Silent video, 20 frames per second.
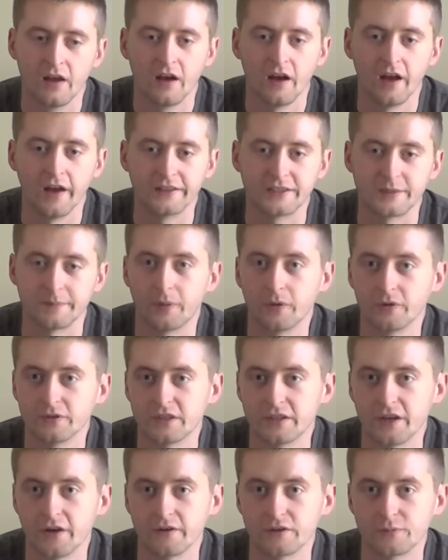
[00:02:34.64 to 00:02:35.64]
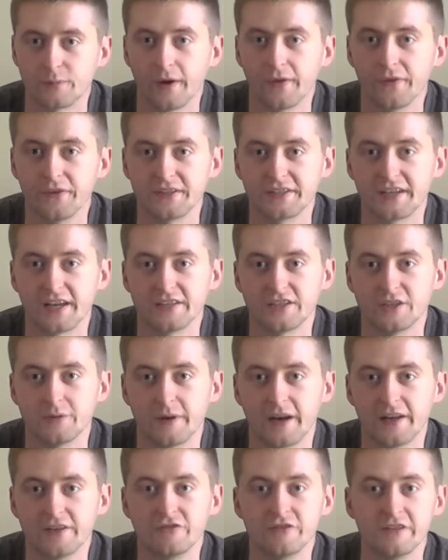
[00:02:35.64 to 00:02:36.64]
It's important to note as well, this gets you
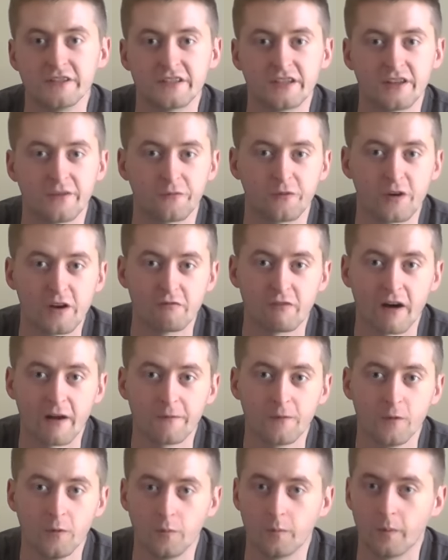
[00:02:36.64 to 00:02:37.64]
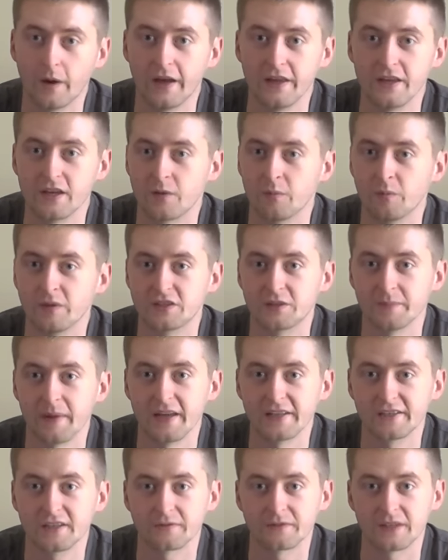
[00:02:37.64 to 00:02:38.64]
an entry into the free raffle where you can win some
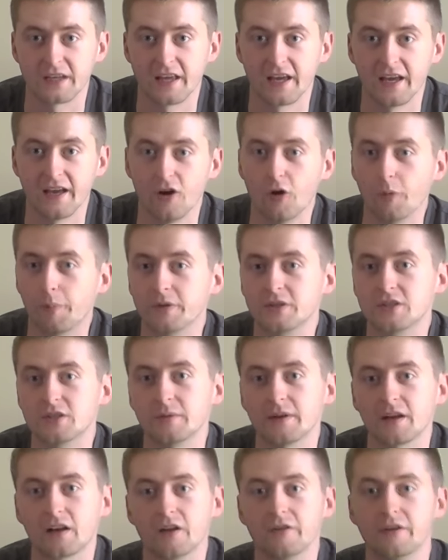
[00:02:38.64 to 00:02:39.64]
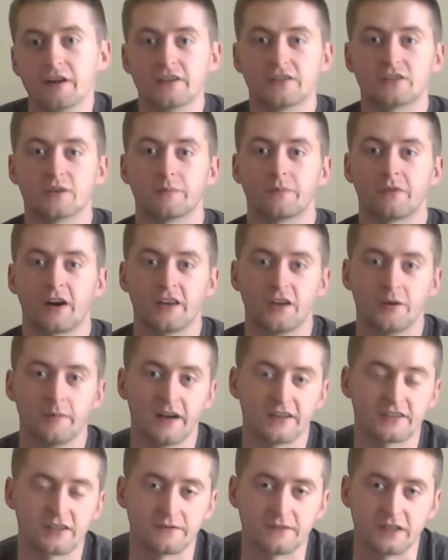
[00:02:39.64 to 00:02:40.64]
airsofting kit up into including some brand new
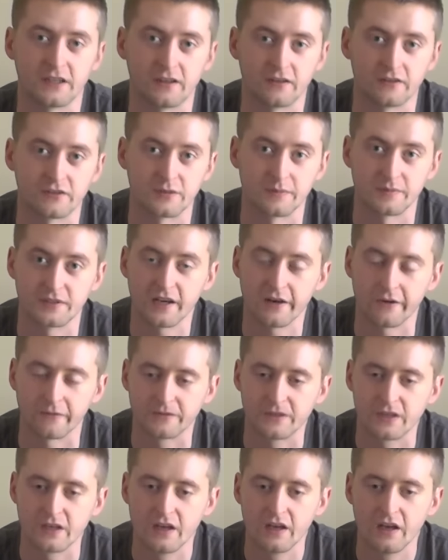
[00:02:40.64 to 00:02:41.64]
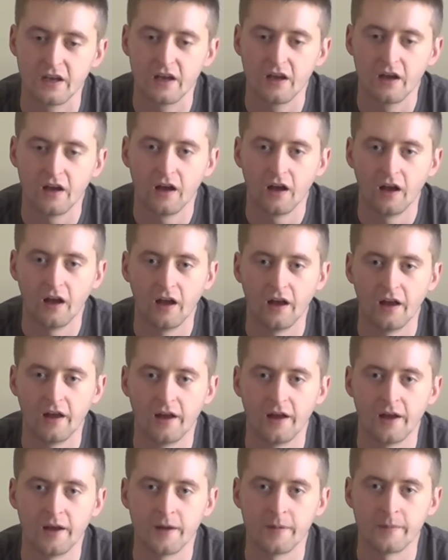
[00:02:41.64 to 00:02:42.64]
airsofting guns themselves.
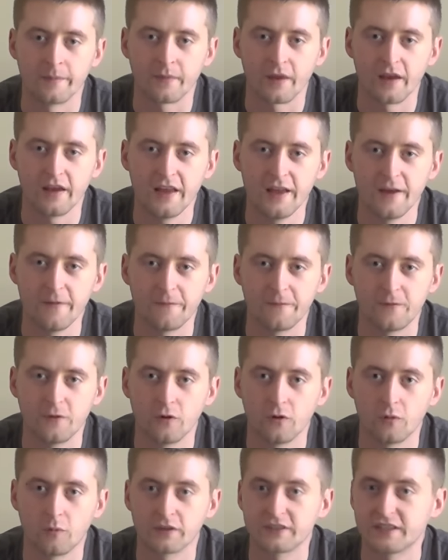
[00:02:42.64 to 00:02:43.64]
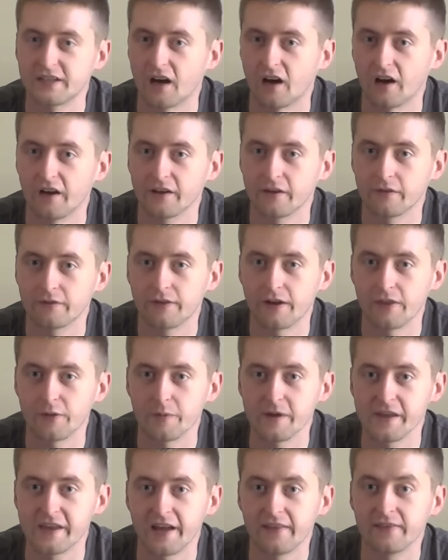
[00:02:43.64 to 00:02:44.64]
If you're wanting a hire gun throughout the
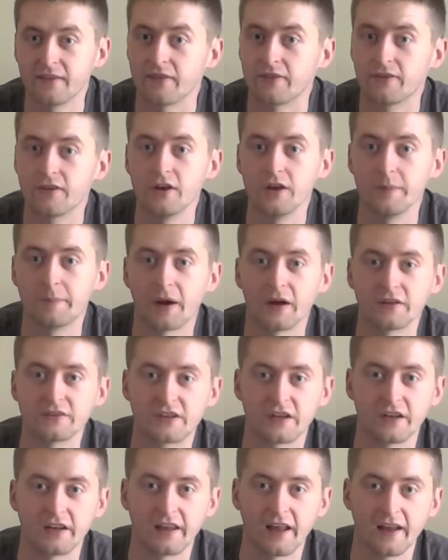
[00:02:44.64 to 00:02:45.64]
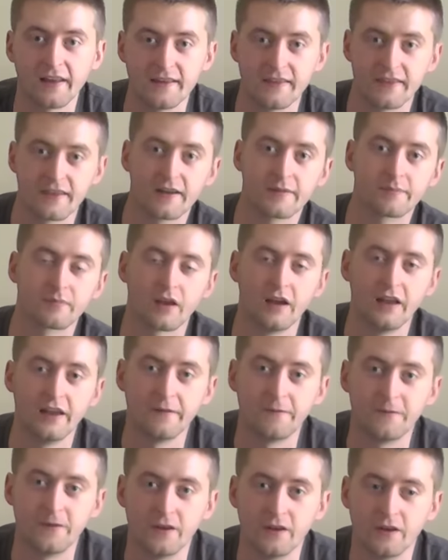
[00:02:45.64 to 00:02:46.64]
weekend, then £30 is going to get you that.
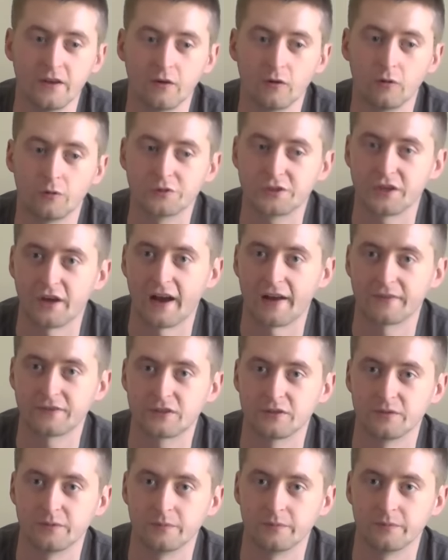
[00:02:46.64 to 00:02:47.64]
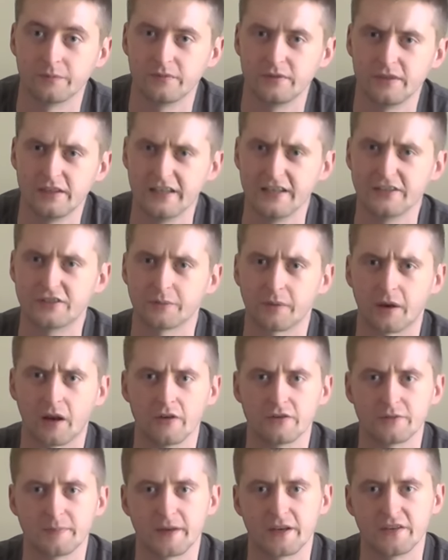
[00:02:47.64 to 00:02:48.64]
If you also have you need some
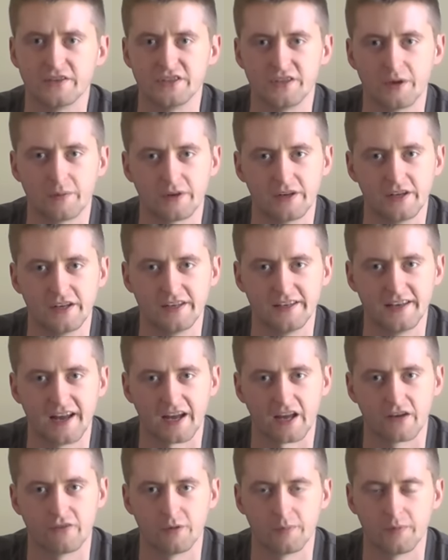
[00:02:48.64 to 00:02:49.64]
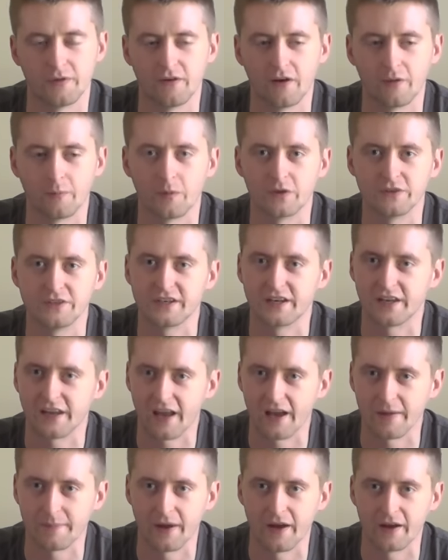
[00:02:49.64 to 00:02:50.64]
clothes because you don't want to knacker up your own ones, you can
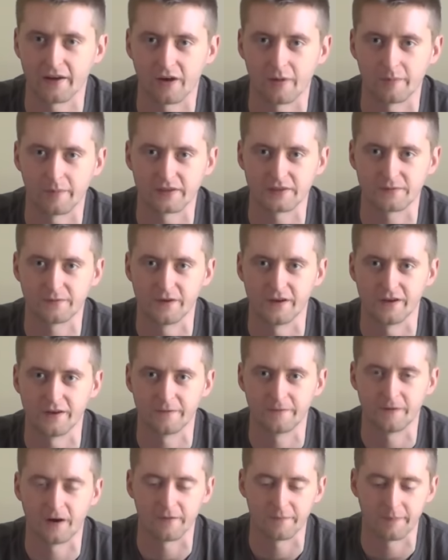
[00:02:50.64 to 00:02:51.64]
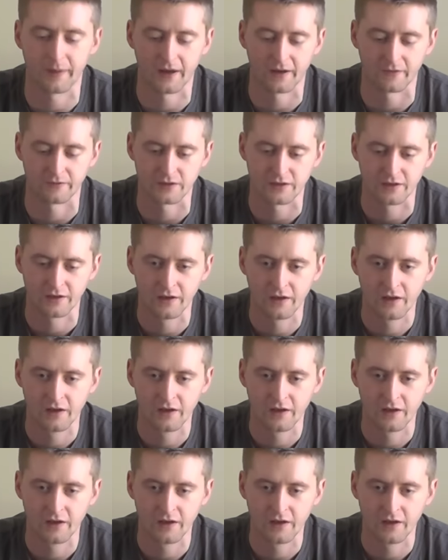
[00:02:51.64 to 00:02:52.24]
get a pair of combats for £5.